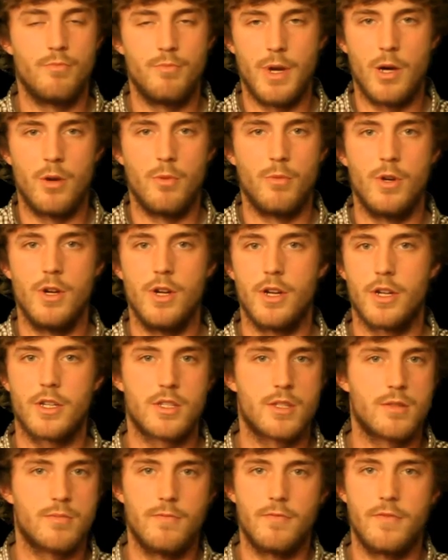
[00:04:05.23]
Belt
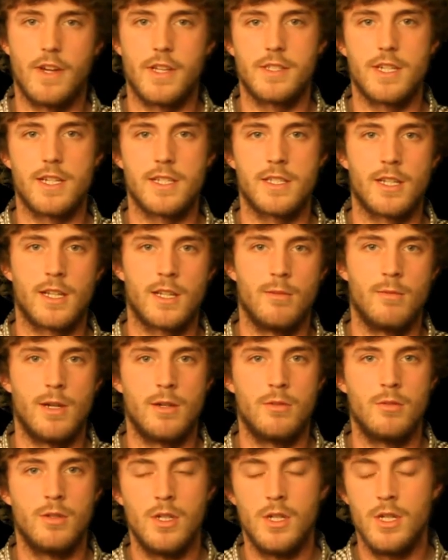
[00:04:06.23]
works fantastically
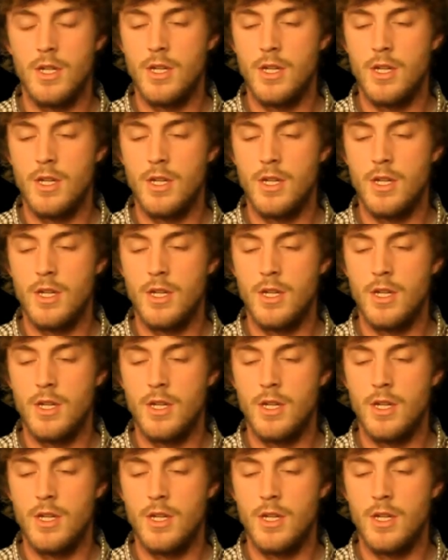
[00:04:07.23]
well.